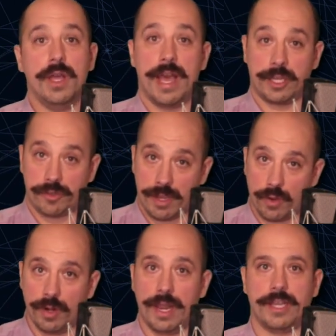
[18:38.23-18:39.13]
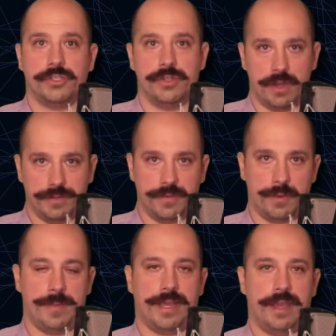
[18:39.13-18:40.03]
actually a collection of
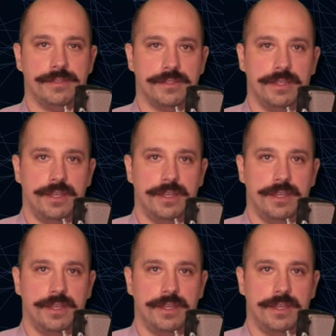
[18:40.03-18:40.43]
different backends.